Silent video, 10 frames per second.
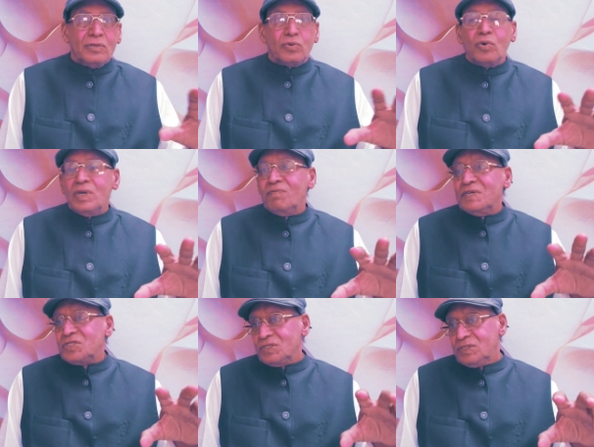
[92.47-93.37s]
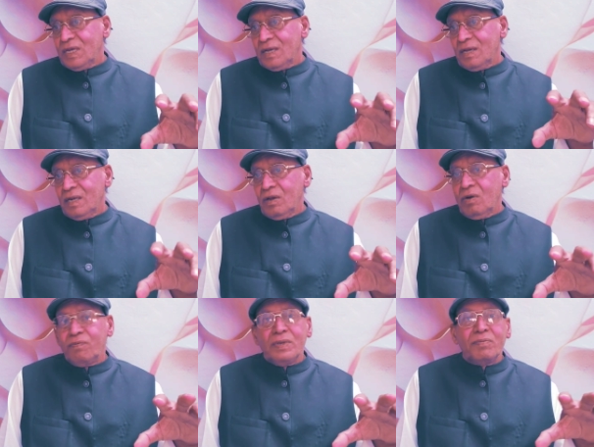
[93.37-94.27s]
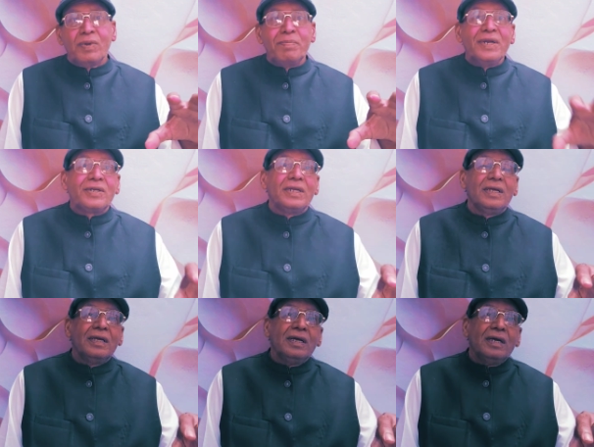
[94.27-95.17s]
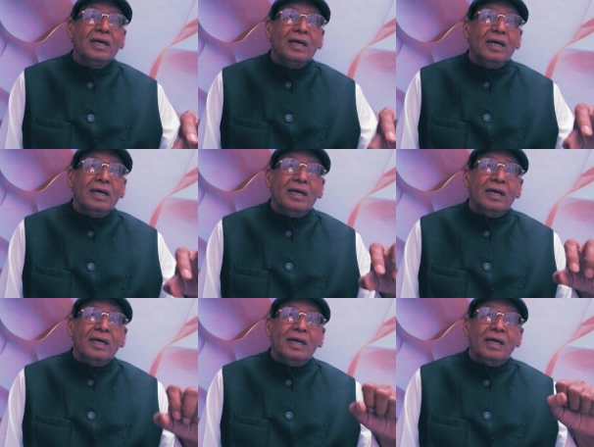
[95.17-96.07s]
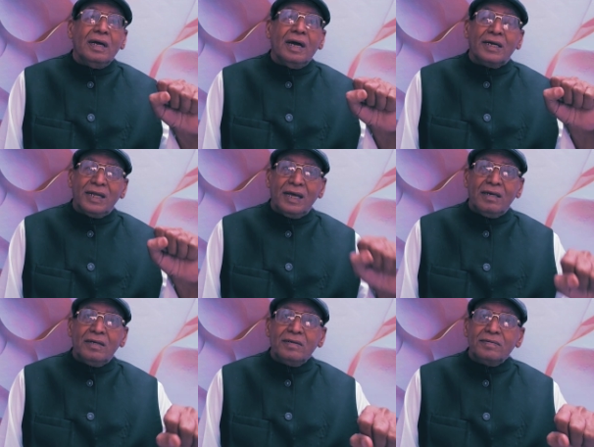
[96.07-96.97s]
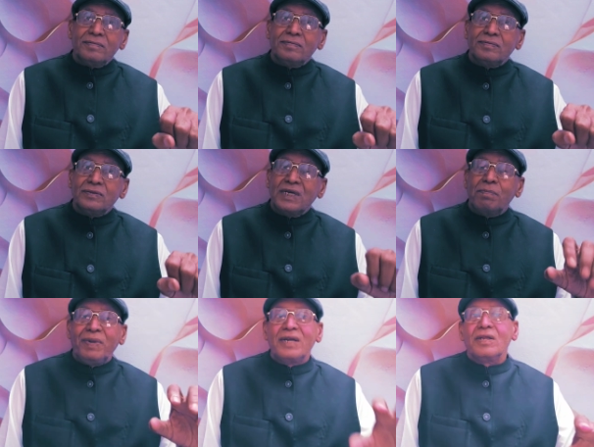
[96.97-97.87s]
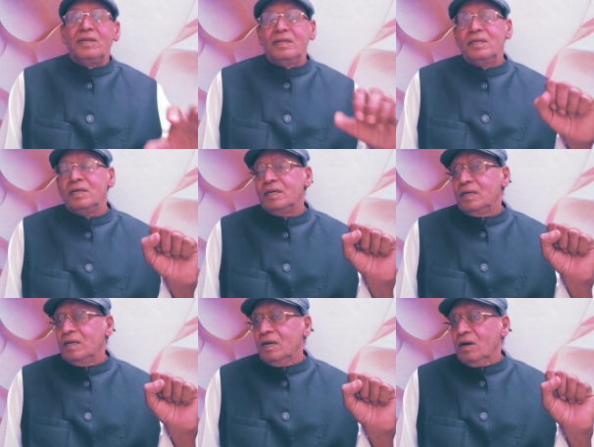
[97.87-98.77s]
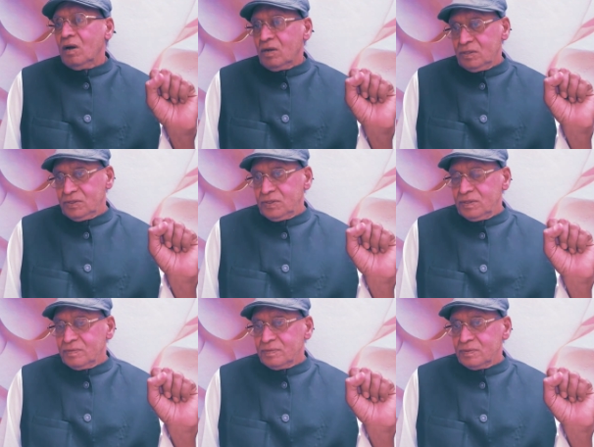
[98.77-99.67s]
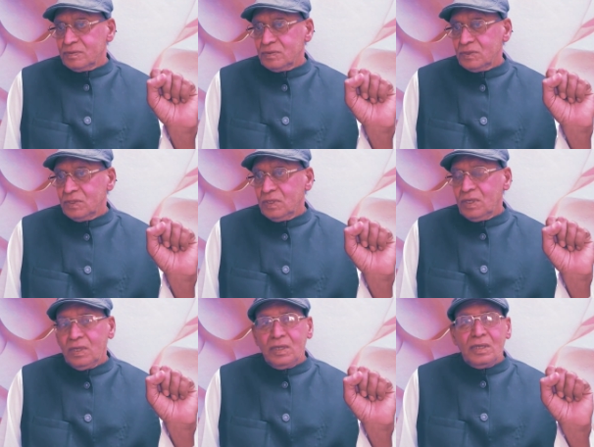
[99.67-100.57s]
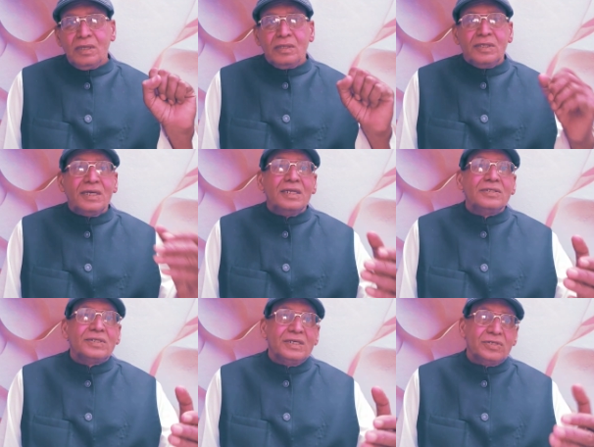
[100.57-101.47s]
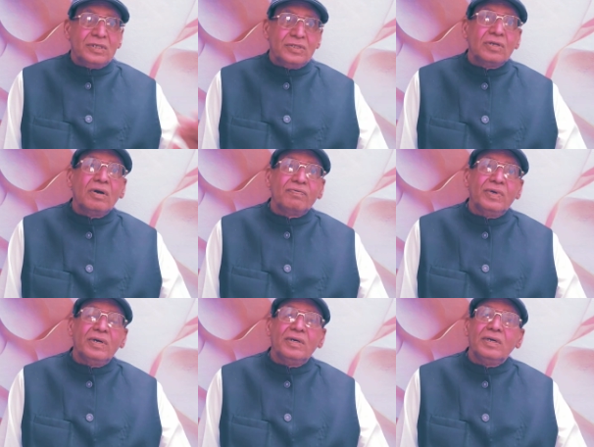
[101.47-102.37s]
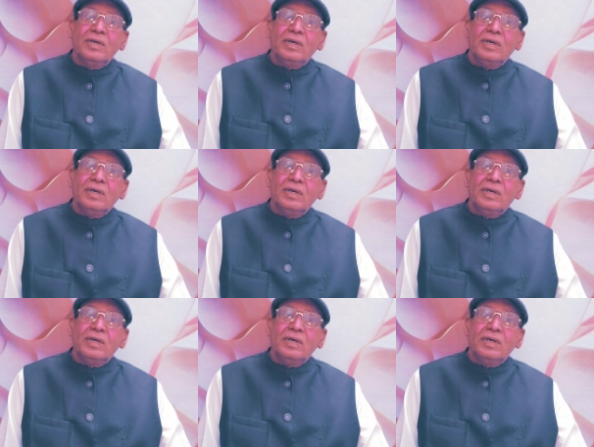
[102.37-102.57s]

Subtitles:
So a vicious cycle of inflammatory attack and battle occurs. There is destruction of the